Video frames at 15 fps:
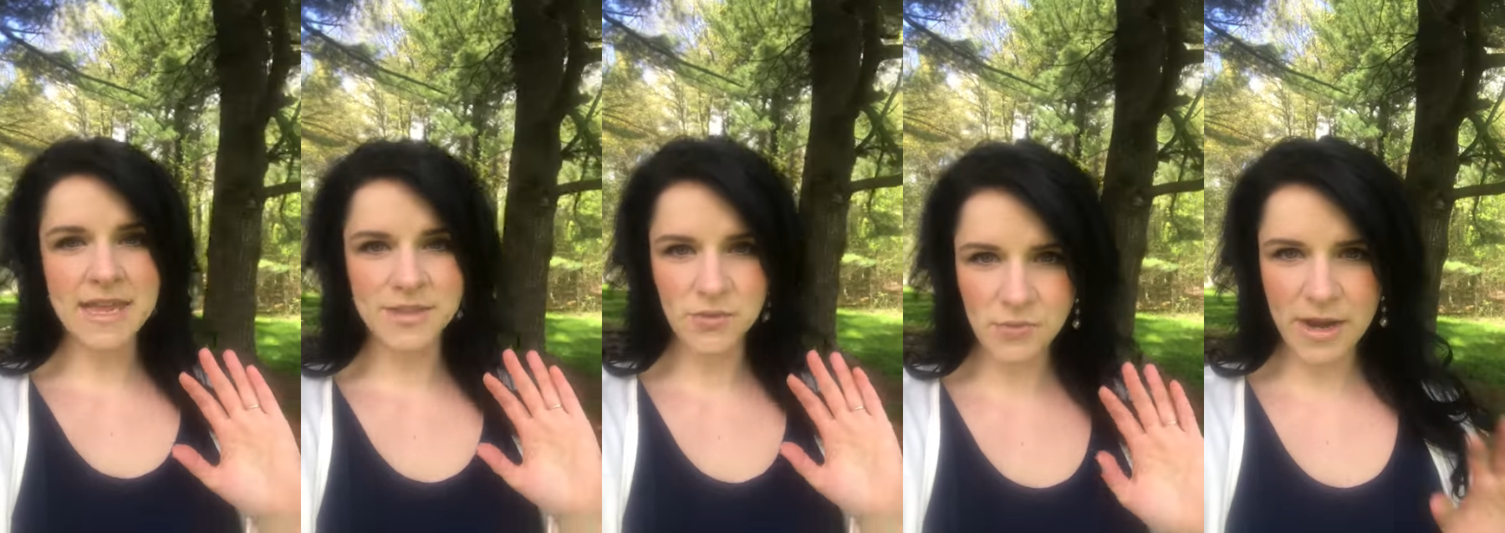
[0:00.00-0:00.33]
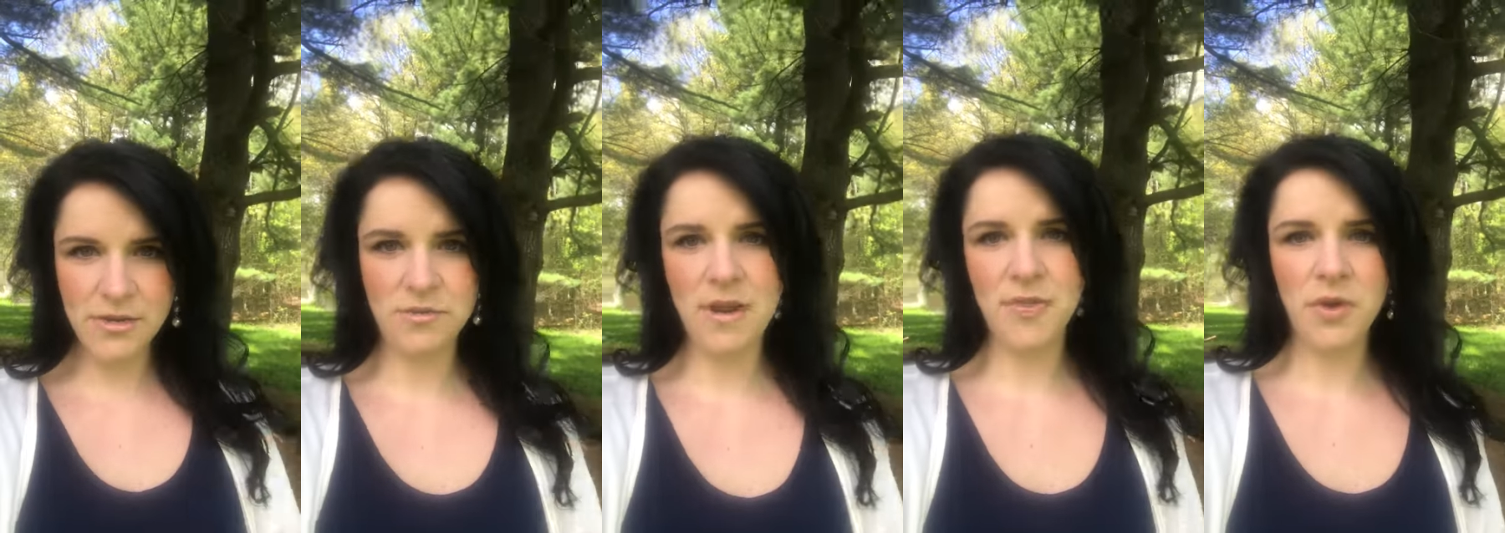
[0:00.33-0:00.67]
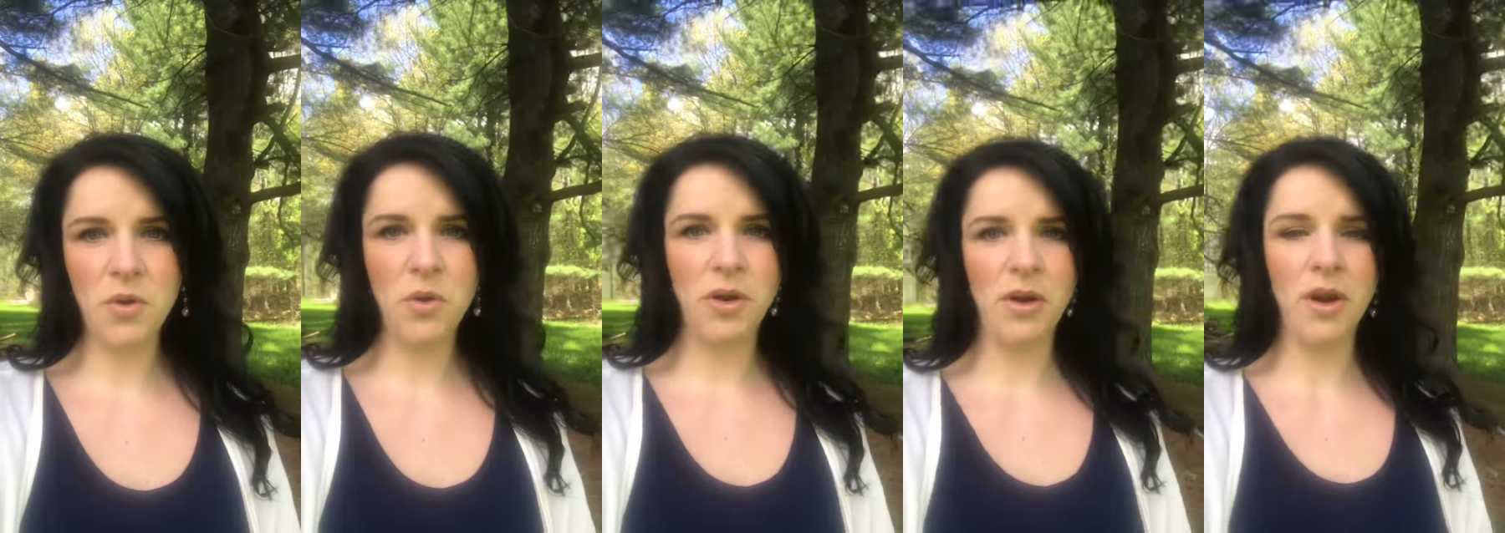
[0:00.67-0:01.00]
is right around
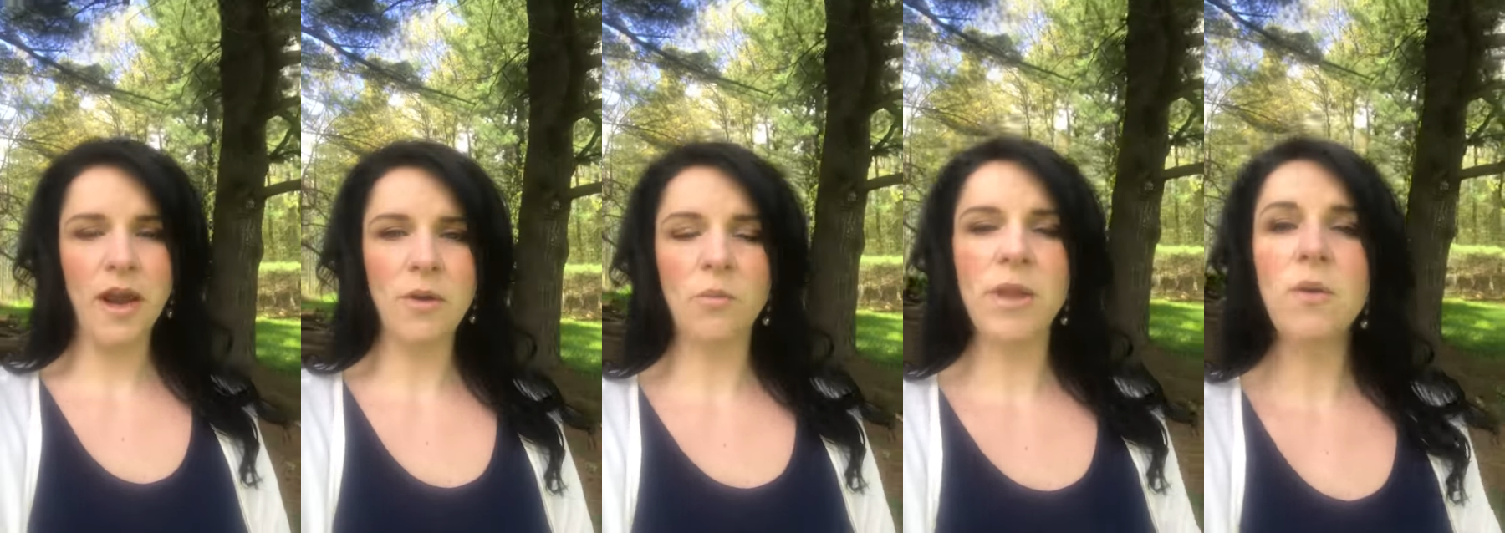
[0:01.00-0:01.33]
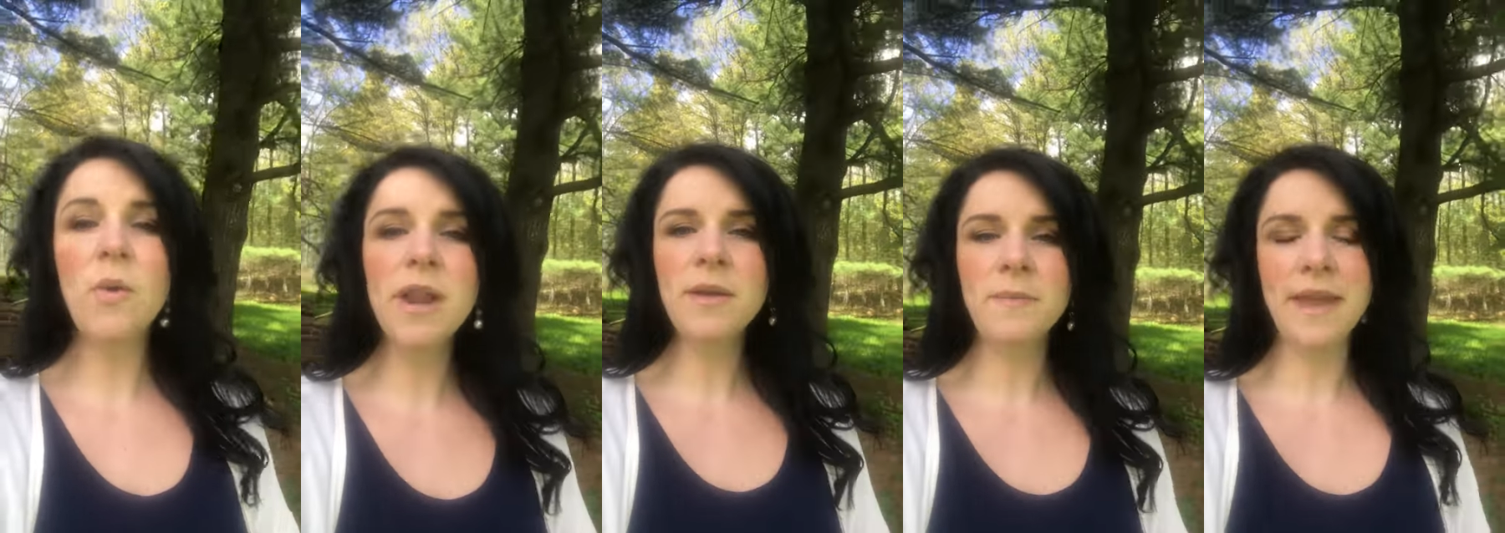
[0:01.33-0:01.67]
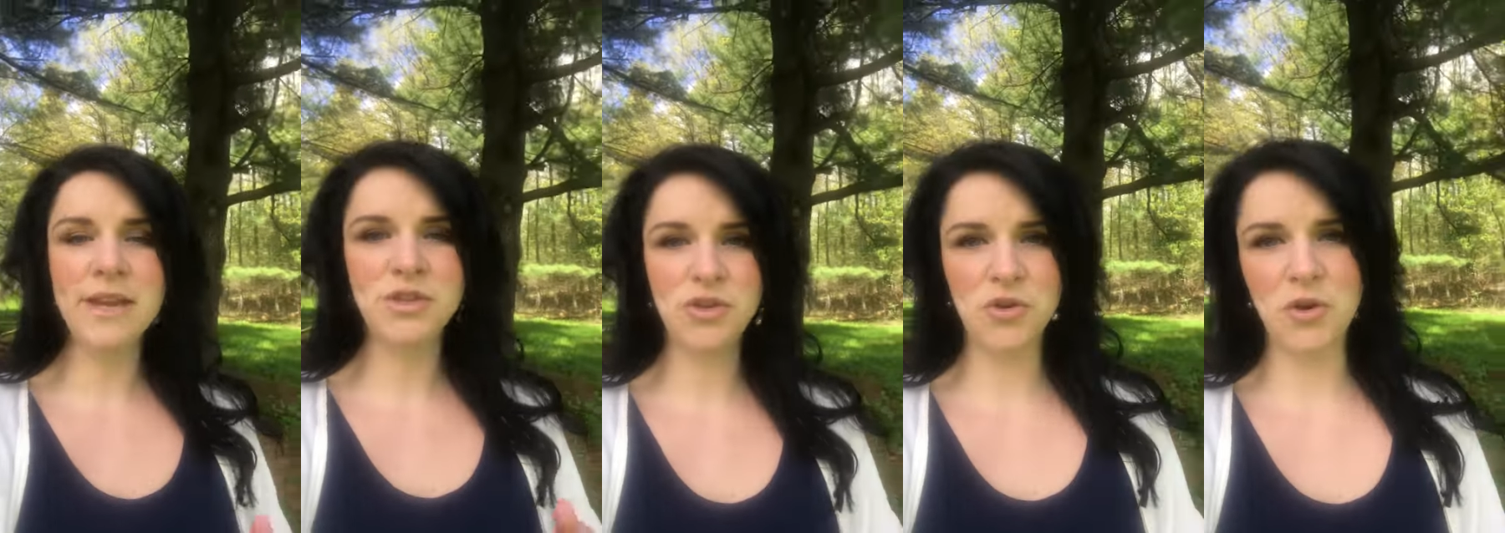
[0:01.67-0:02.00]
the corner and we want to
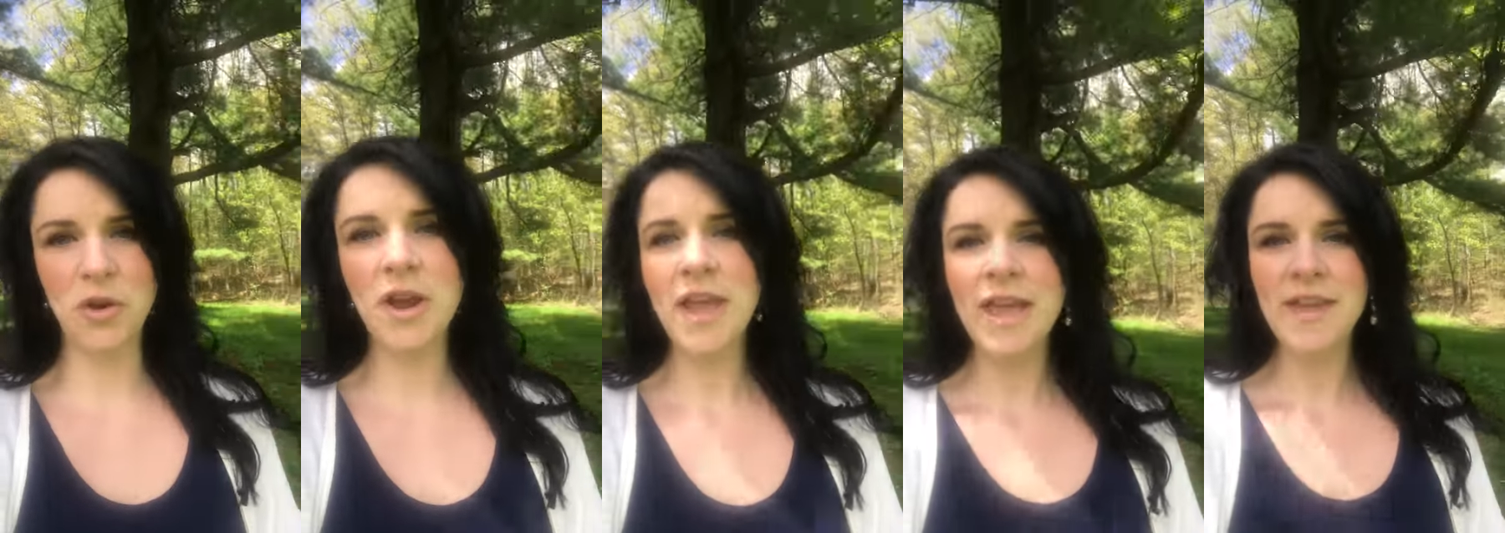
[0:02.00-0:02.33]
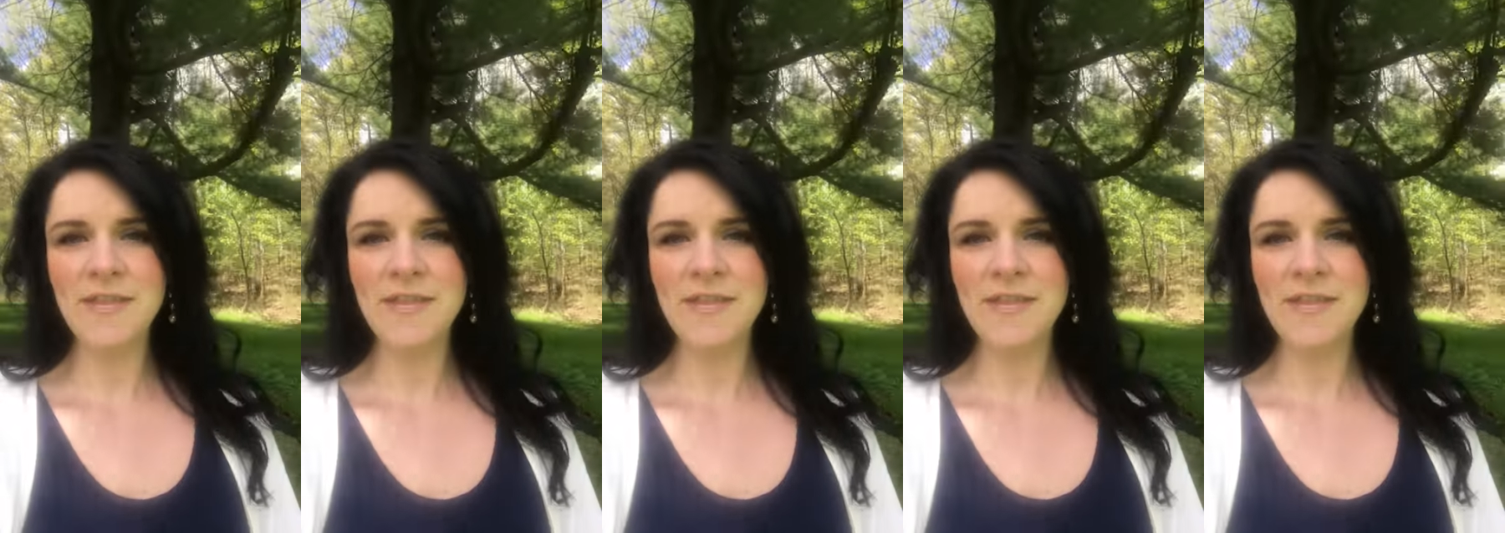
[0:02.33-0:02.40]
make sure